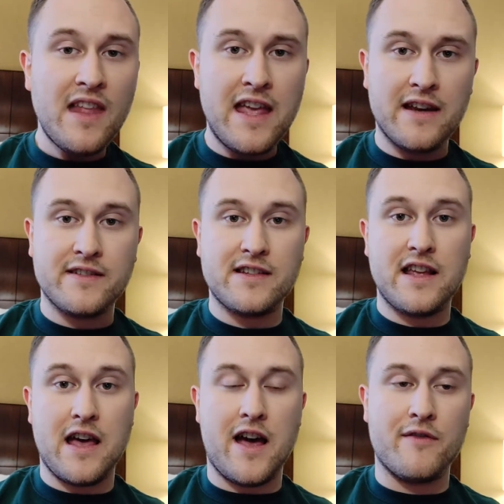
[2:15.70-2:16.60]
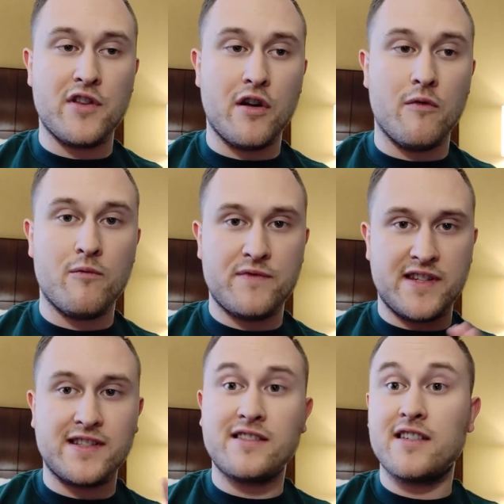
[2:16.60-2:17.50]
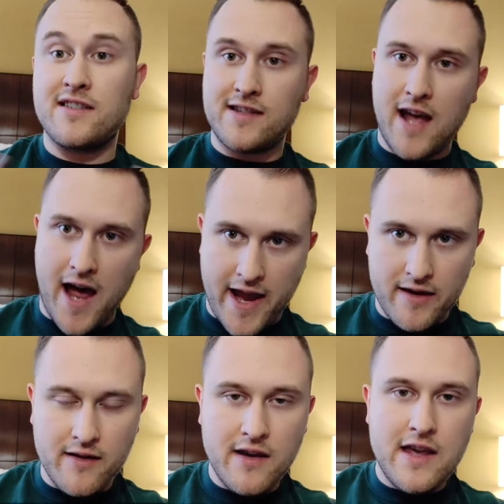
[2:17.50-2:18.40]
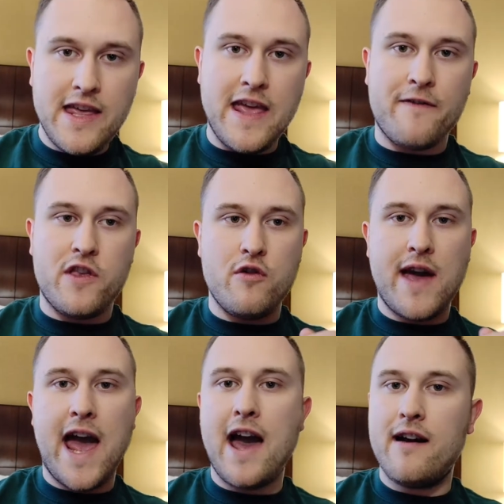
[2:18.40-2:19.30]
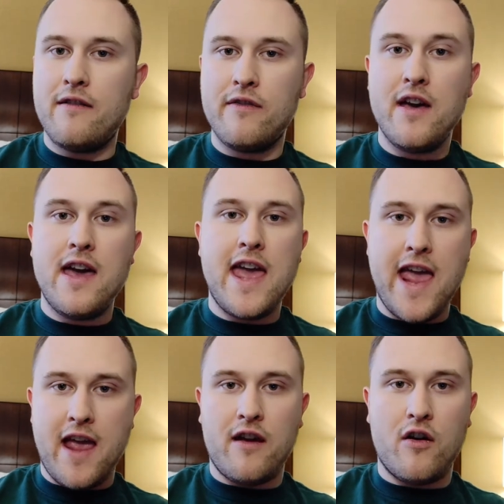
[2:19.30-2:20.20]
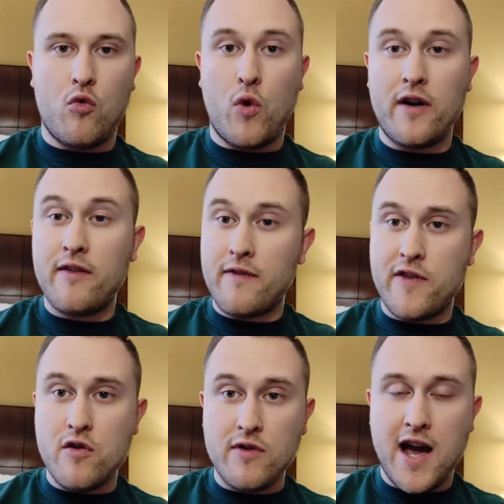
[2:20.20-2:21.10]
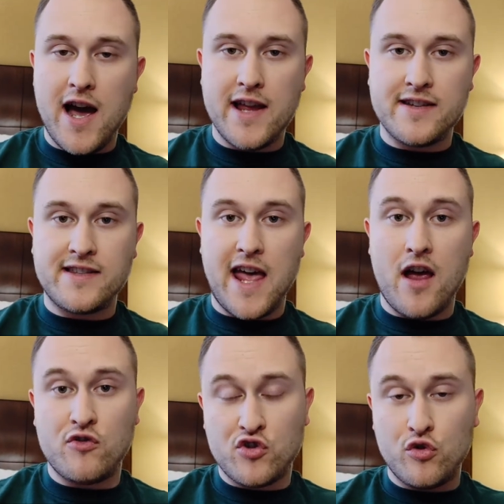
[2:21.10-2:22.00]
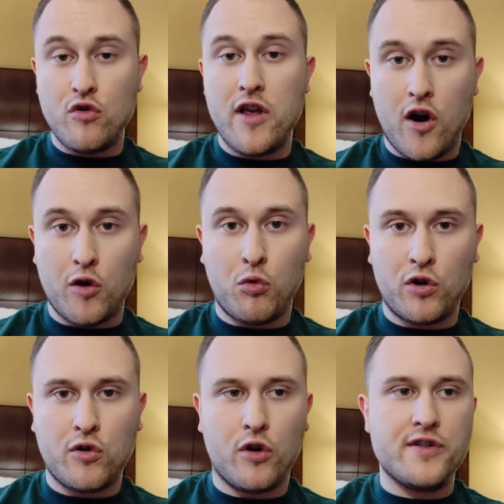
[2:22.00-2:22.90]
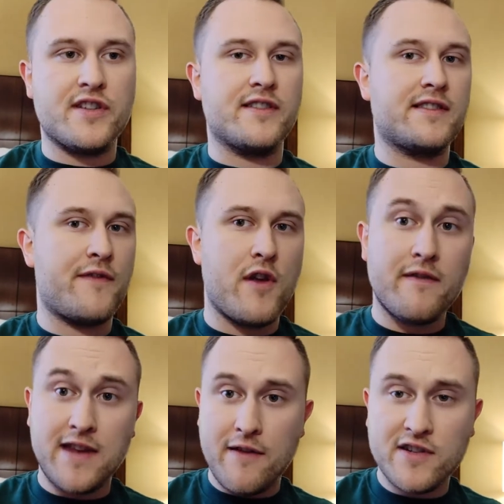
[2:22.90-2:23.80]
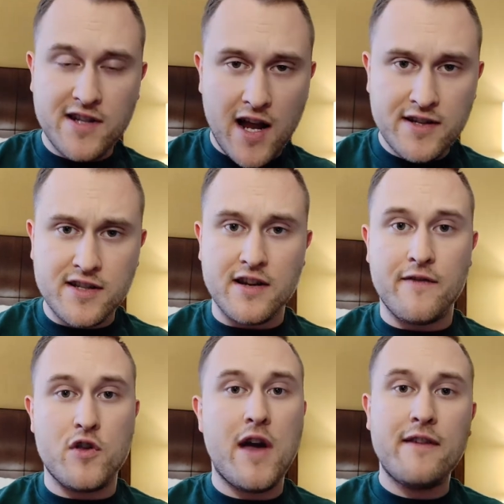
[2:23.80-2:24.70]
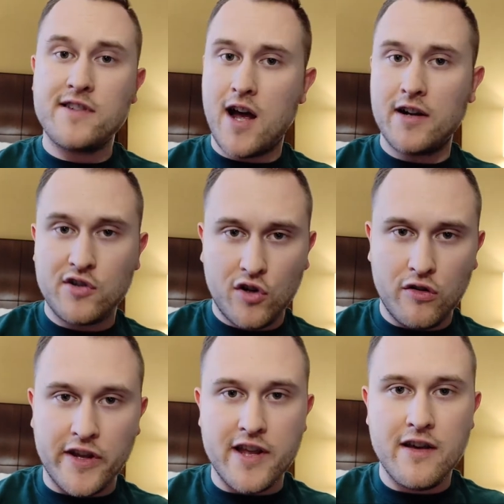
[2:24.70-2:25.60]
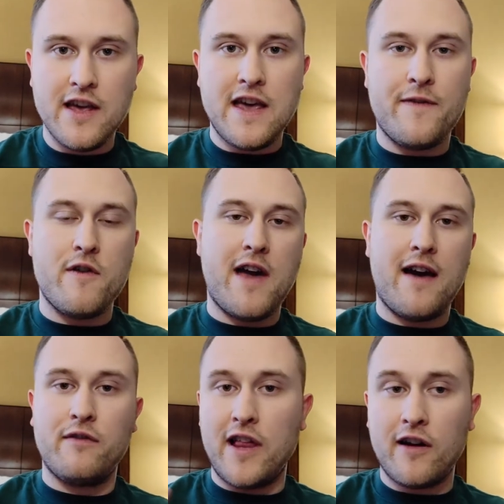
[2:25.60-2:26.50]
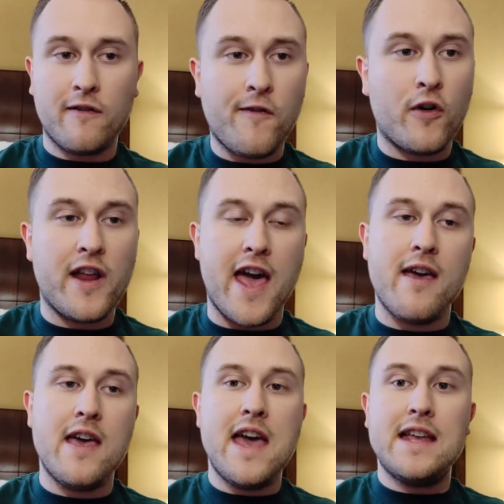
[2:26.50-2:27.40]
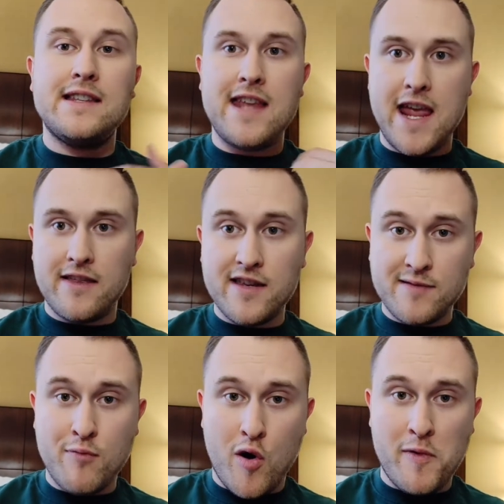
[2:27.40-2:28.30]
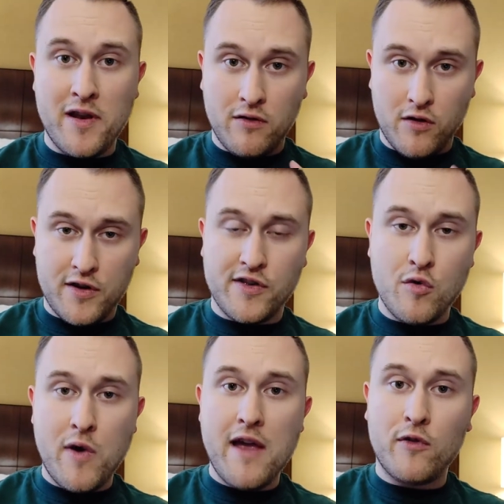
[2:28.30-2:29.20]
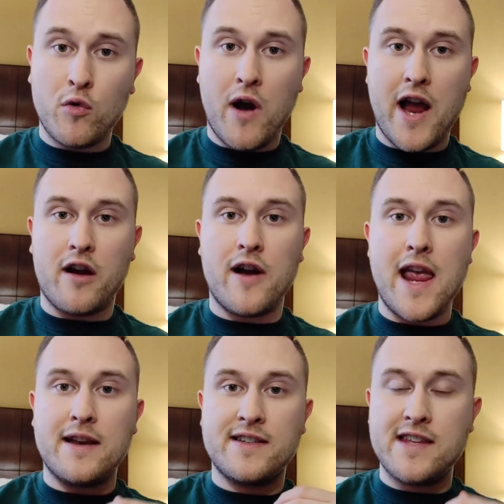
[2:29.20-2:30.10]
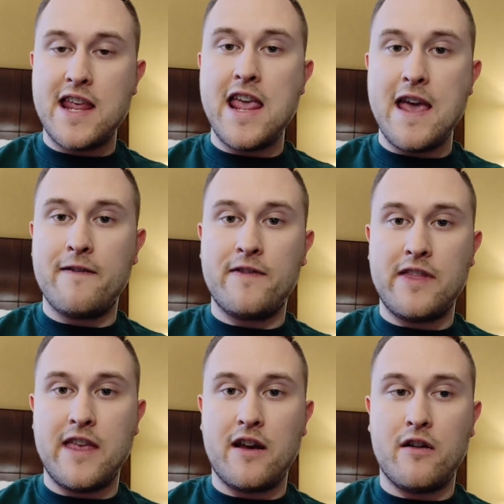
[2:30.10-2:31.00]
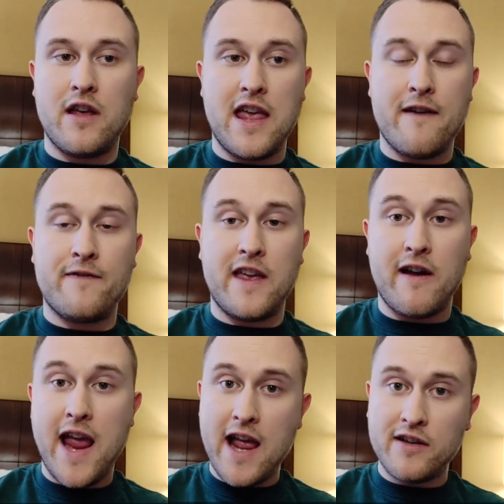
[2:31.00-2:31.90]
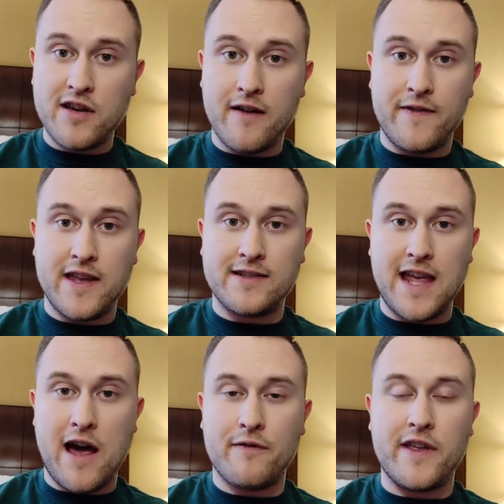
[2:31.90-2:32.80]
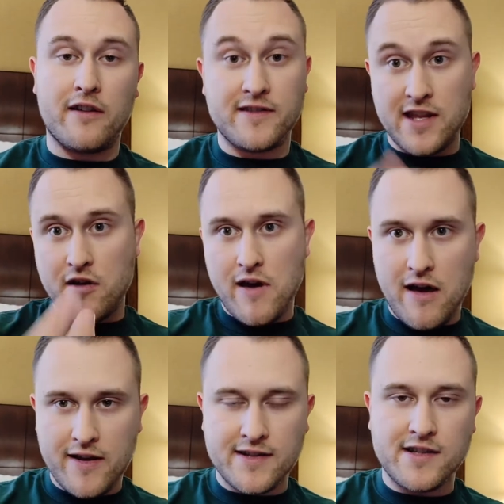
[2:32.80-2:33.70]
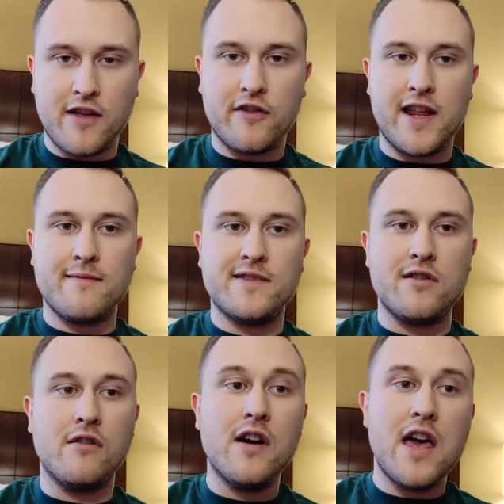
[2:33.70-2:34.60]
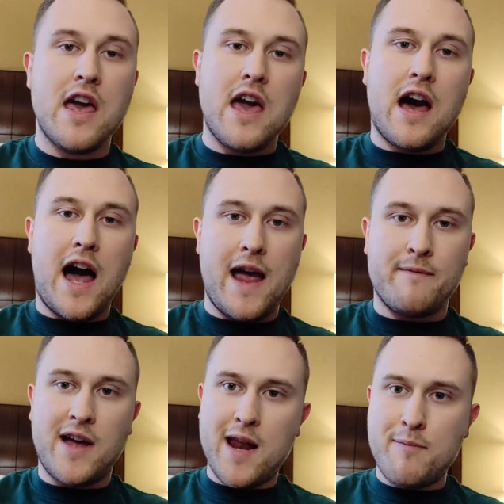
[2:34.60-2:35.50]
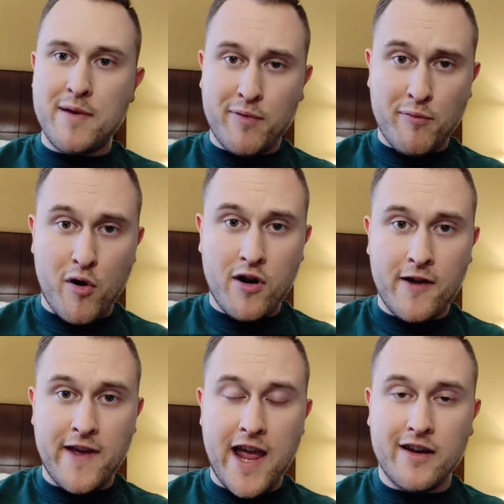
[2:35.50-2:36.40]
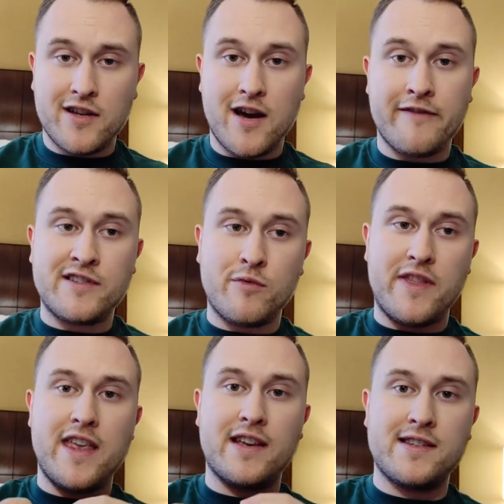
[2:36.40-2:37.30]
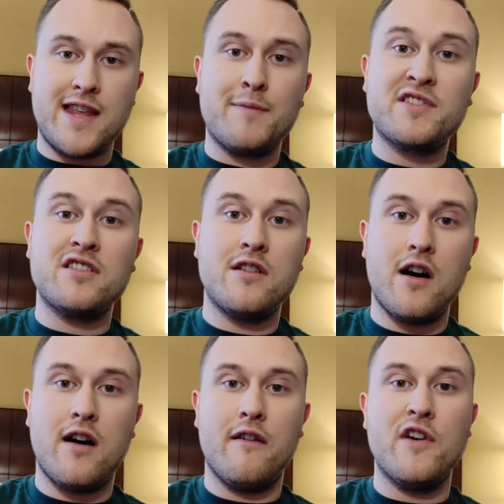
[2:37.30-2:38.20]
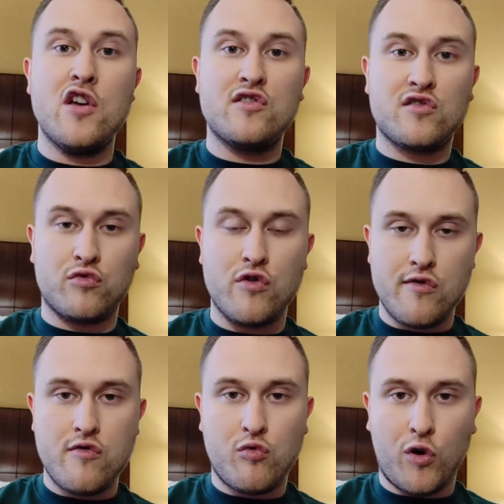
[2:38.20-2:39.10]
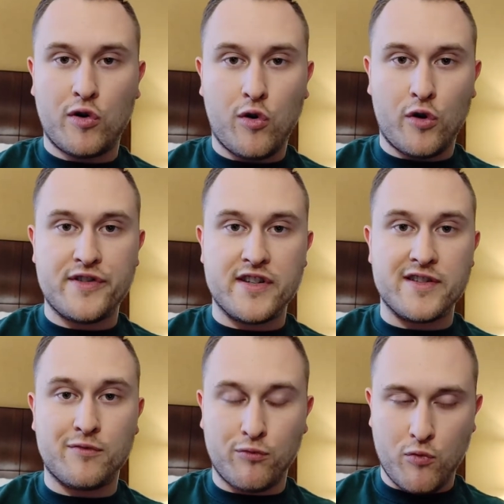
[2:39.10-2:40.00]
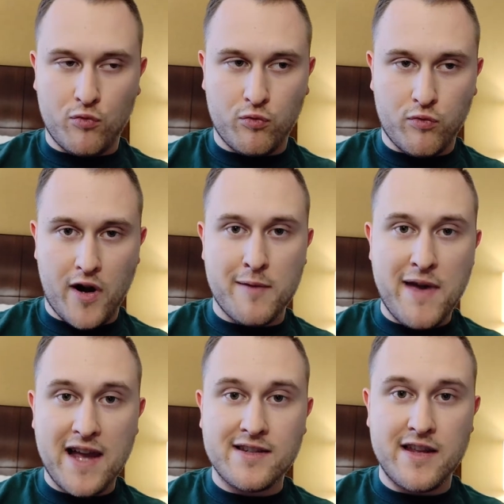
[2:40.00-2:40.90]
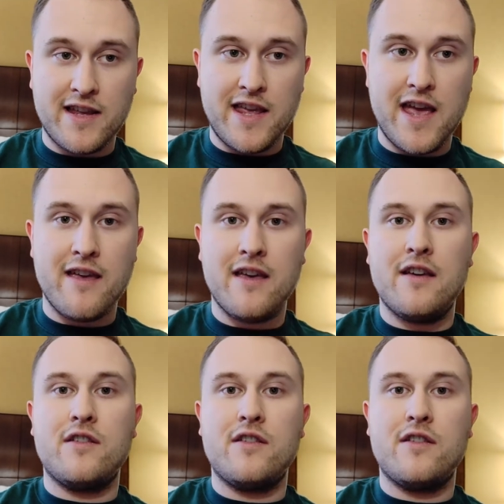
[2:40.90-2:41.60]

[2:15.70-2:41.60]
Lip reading: And, just as a side, if you have one of the few guys that truly are workhorses, if you have David Johnson, if you have Todd Gurley, if you have Leonard Fournette, take this moment, look at the waiver wire, and see if their handcuff is out there. Ezekiel Elliott's another name too. I'm not a big proponent of handcuffs, with the exception of true workhorses, running backs that get